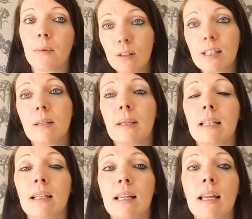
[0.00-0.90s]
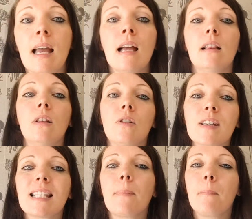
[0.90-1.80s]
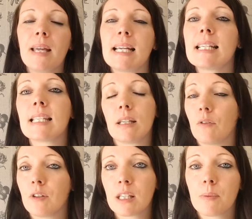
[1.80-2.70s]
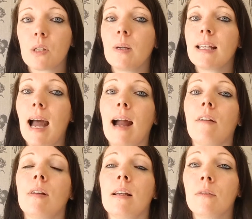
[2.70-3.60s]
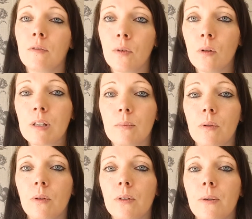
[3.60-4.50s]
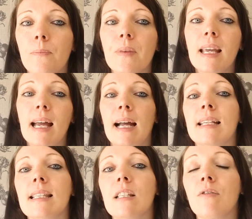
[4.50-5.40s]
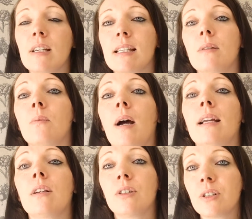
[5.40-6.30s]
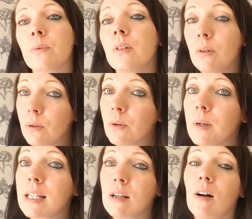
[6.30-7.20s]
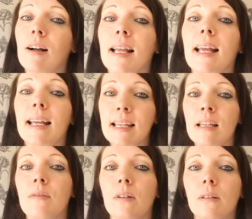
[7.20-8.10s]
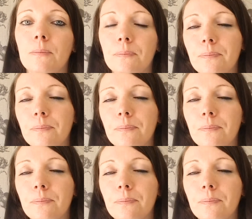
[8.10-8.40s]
Ultimately, love is the biggest difference between Harry and Voldemort, and it's the reason why good will always conquer evil.